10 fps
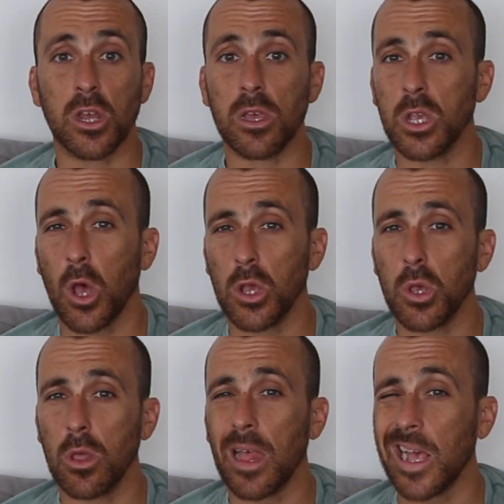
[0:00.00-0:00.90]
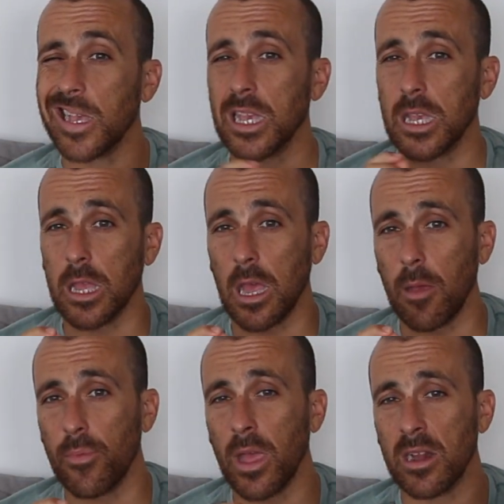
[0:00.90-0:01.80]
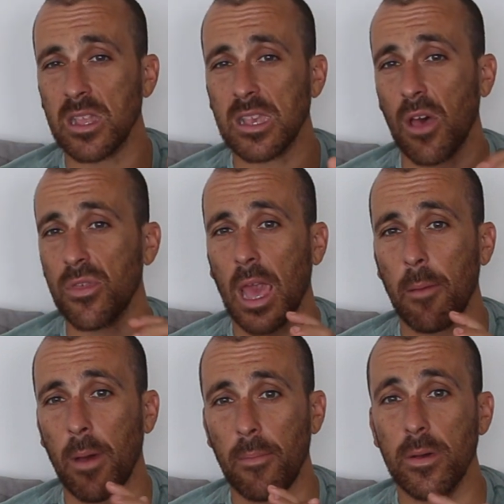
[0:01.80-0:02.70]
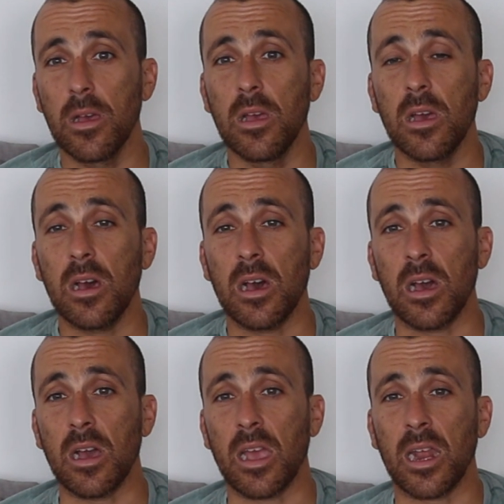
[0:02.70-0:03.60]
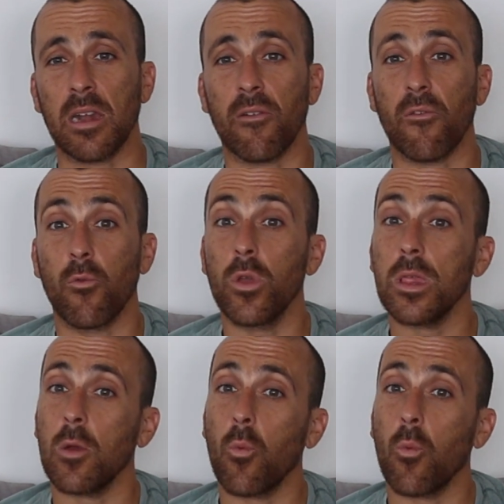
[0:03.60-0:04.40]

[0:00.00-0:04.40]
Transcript: is also less steep than South Cape up. And really